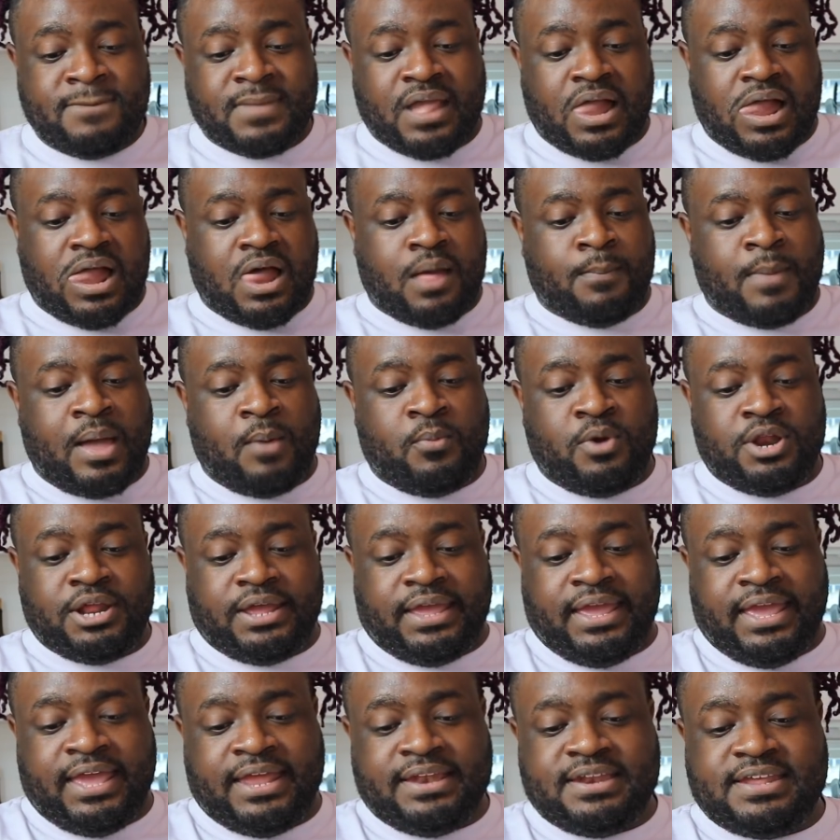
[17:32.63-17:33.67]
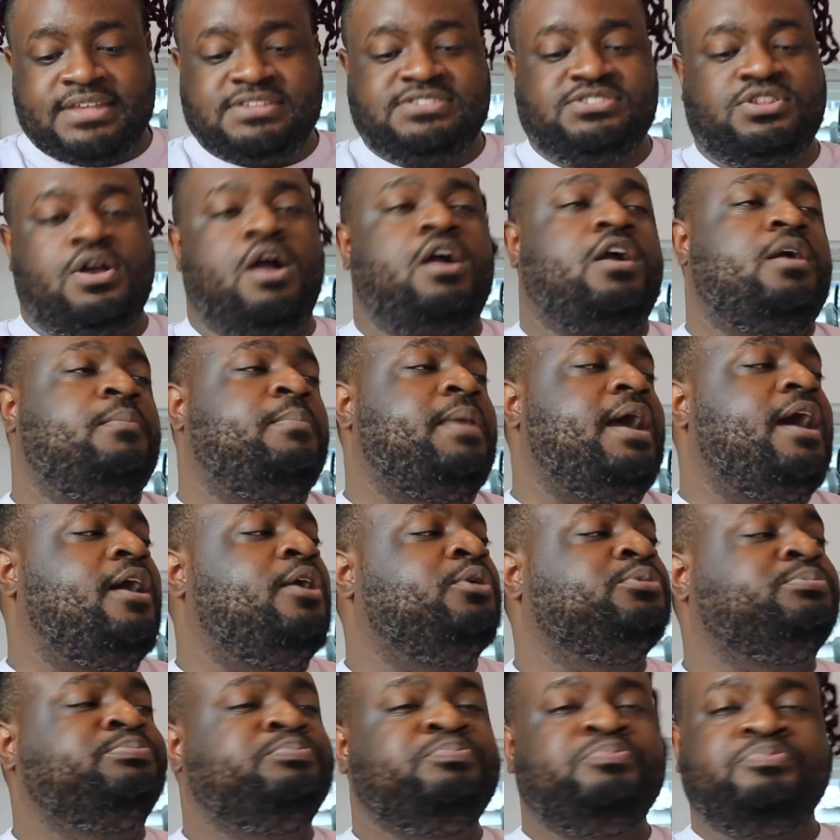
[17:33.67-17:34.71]
I want to end this, talk
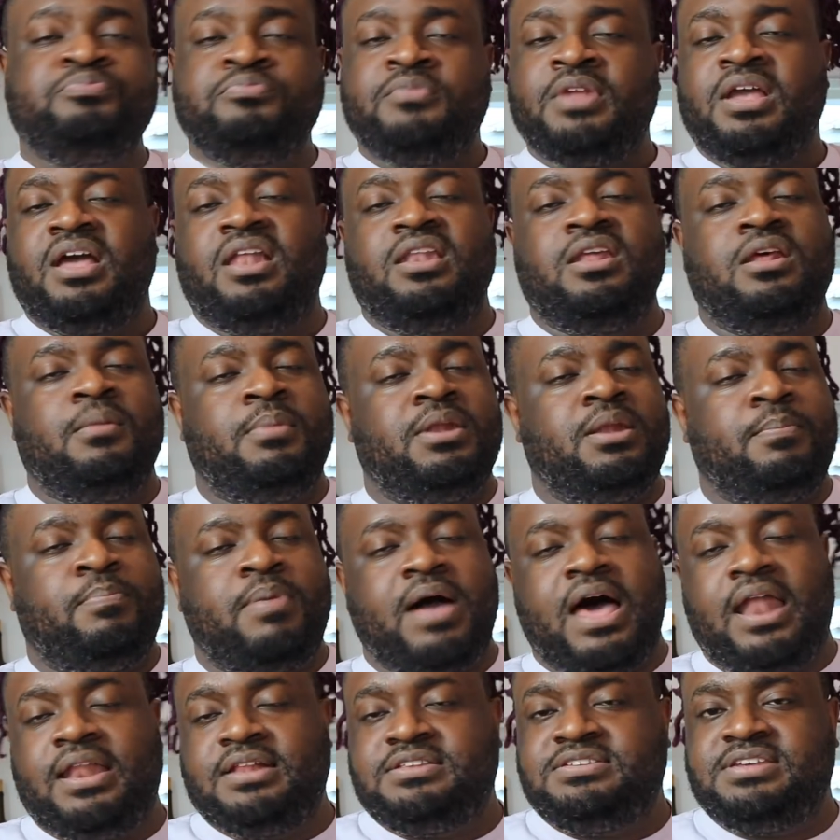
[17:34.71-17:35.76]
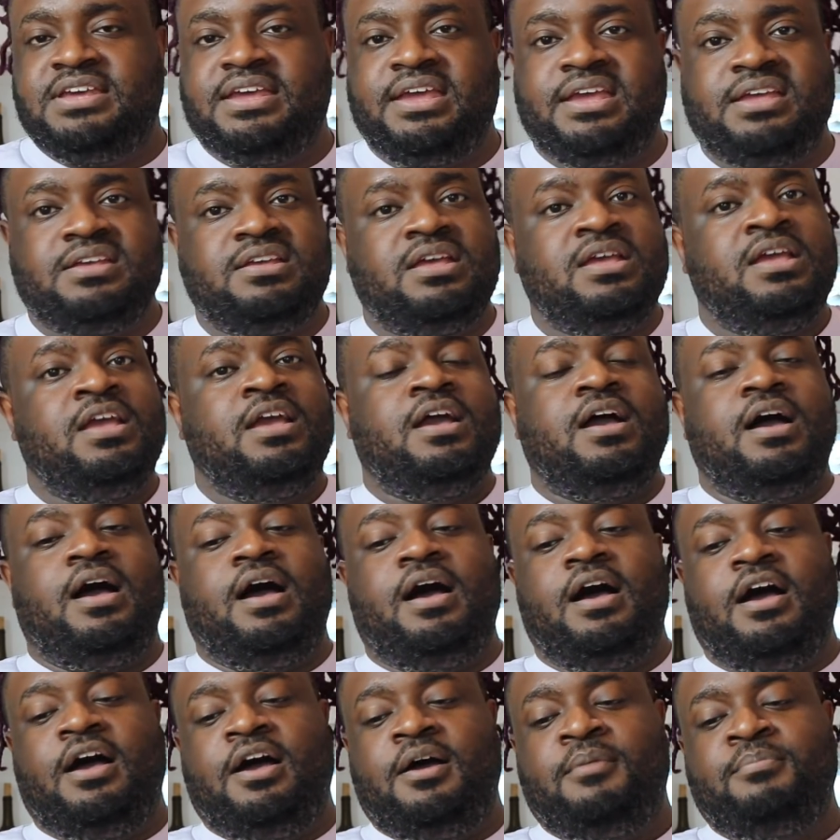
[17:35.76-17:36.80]
about a little bit of politics.
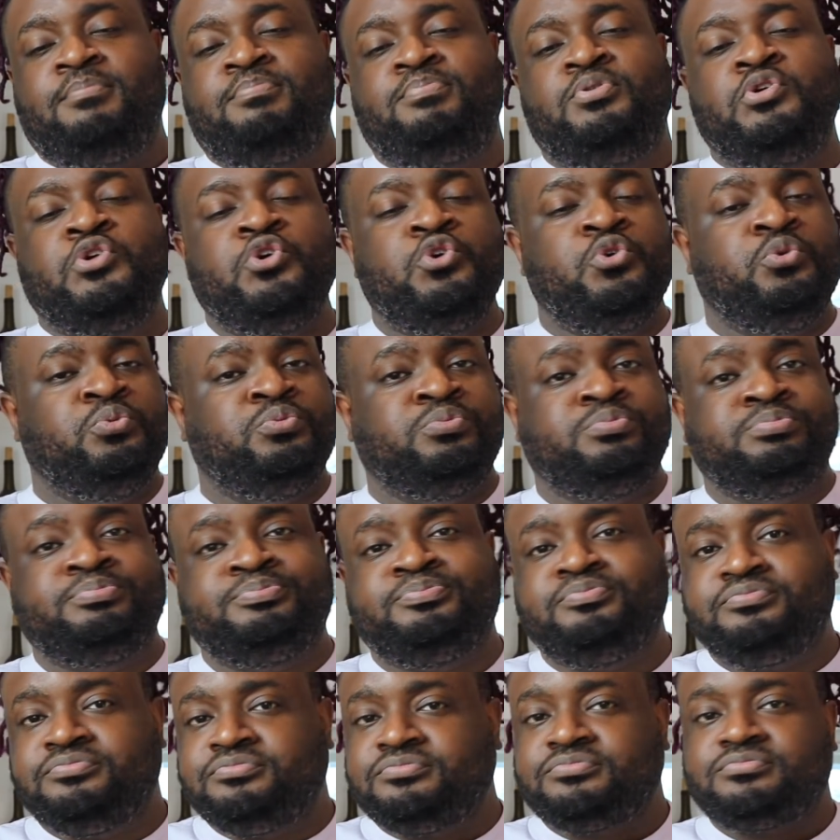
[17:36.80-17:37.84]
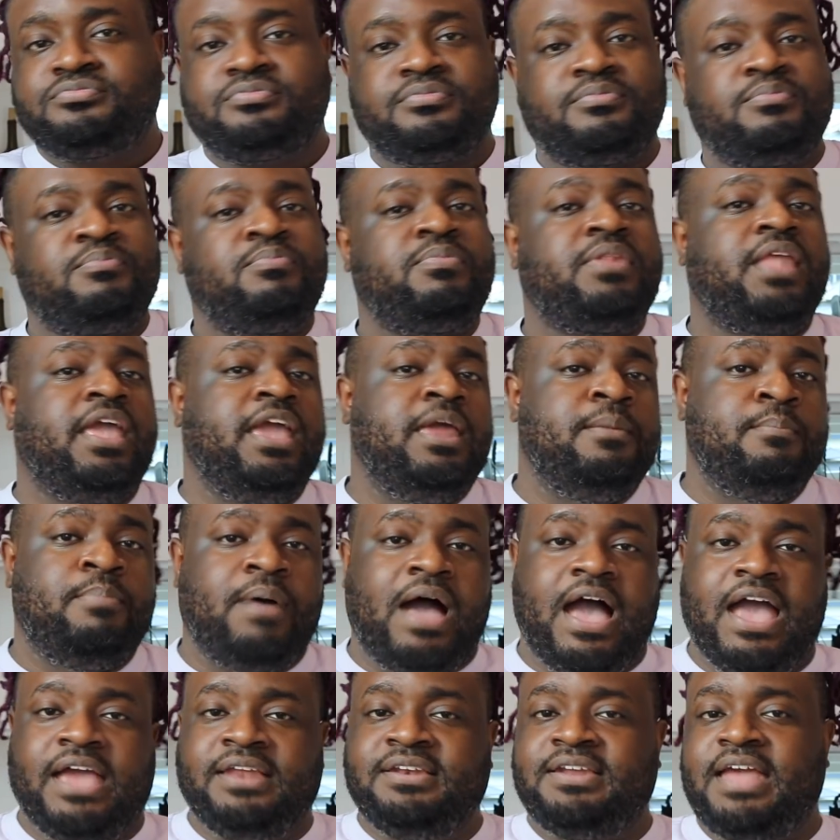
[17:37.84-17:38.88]
Putin and
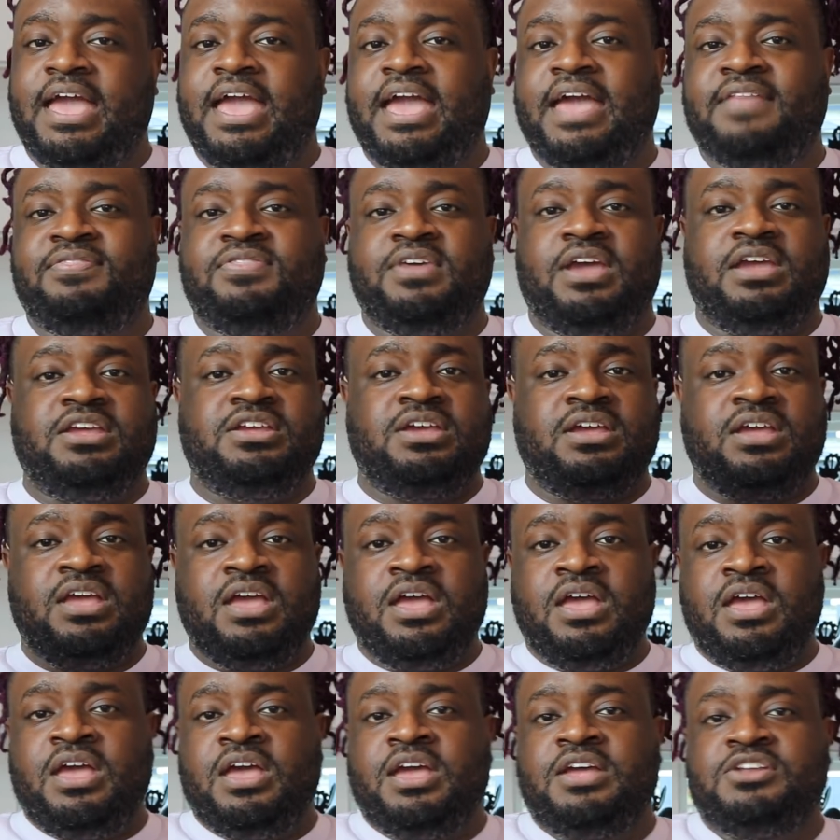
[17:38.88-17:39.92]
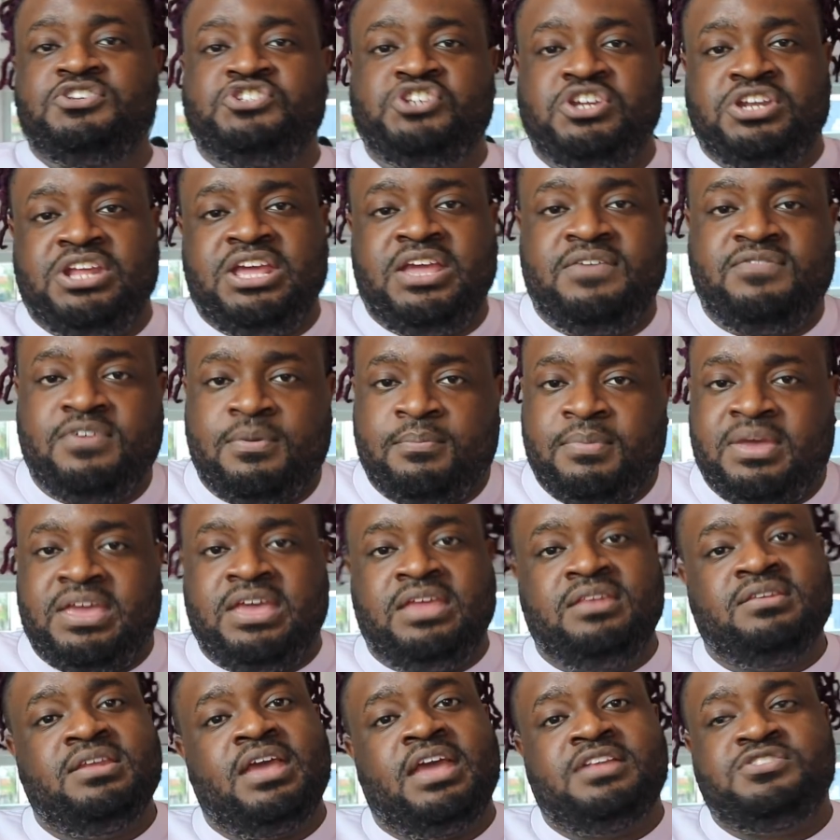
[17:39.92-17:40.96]
Biden had the Geneva
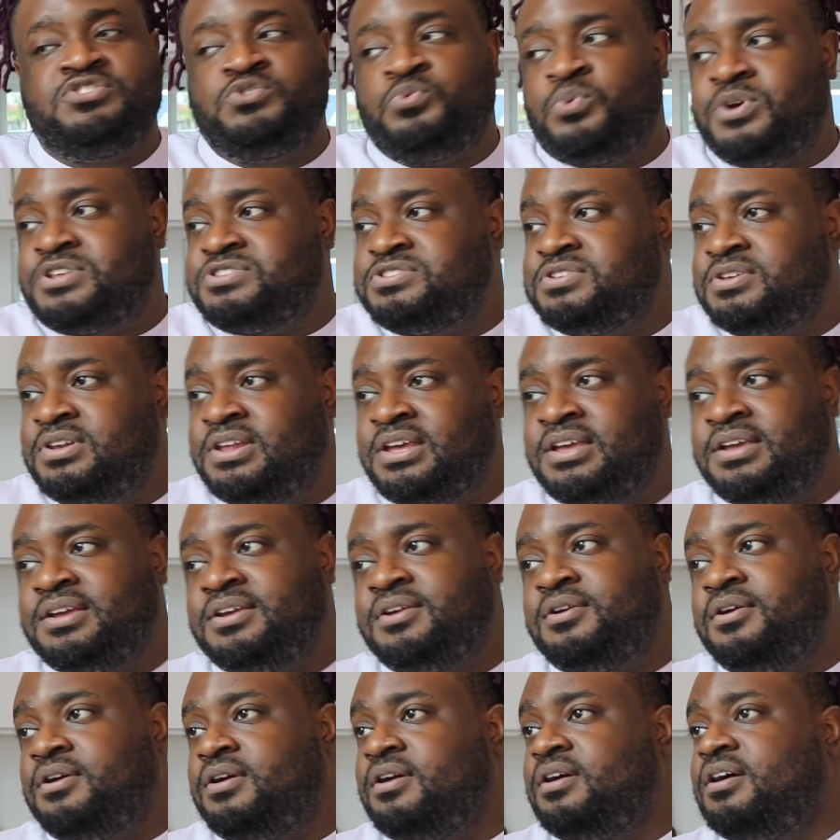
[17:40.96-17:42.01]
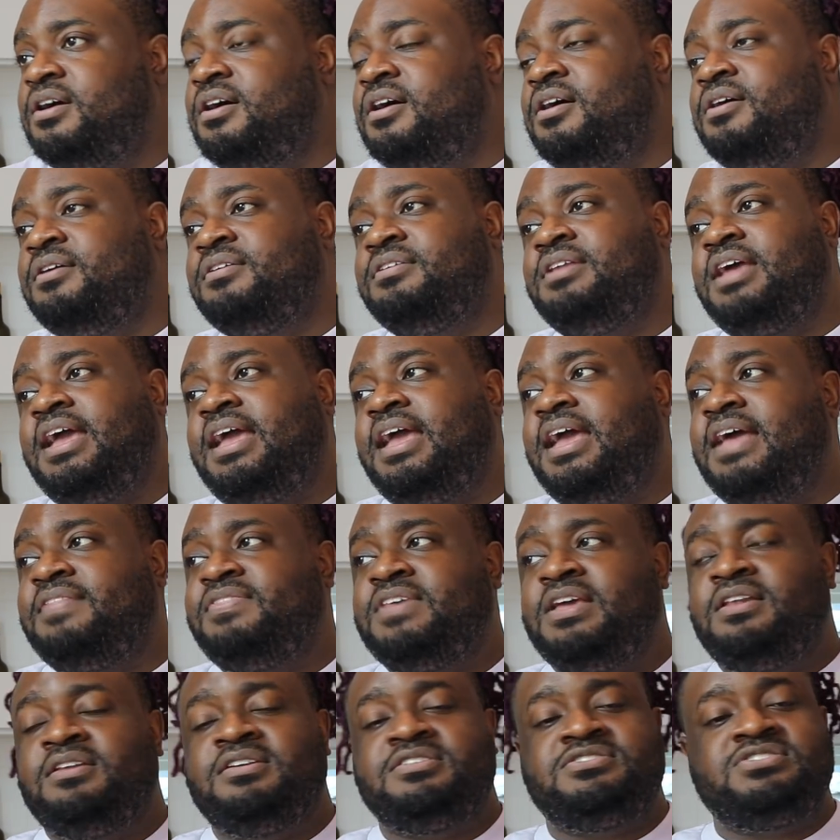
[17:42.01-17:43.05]
meeting in Switzerland. Girl, they had
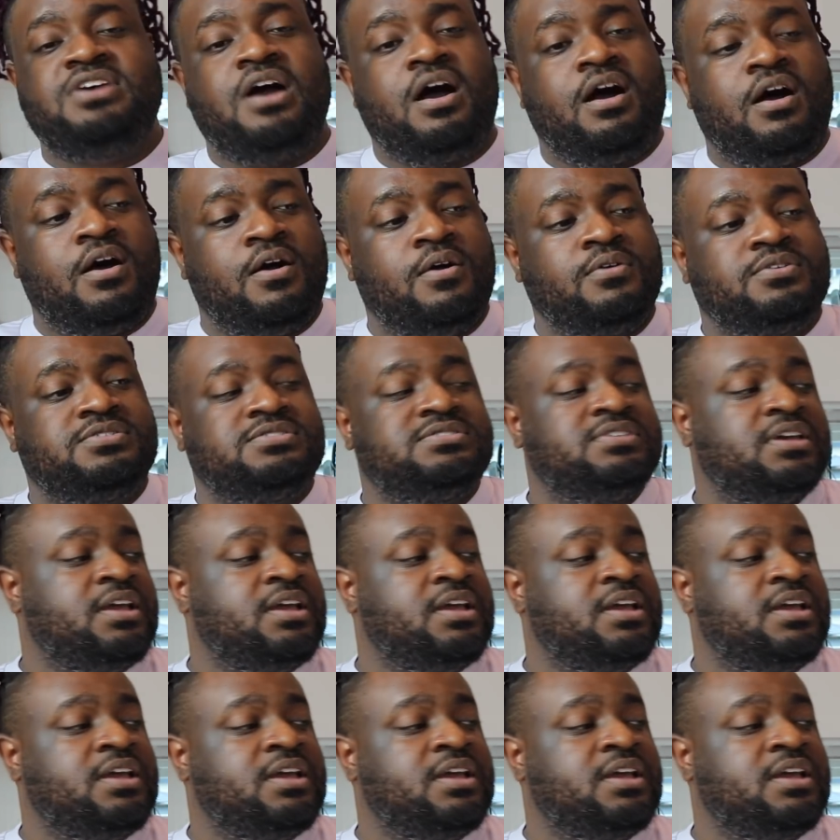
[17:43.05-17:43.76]
their little talks.